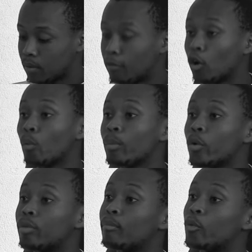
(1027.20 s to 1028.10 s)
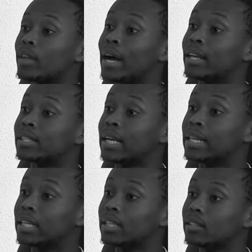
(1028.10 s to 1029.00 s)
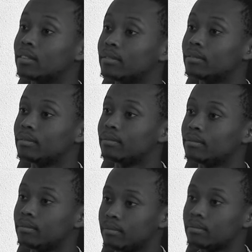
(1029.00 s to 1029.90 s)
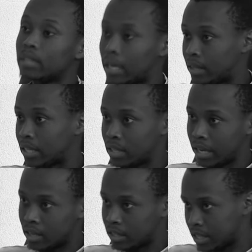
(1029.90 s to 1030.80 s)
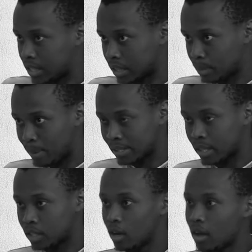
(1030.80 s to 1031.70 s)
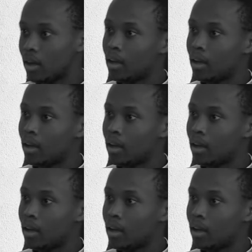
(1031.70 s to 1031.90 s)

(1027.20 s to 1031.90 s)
follow me with understanding. That's like the passage.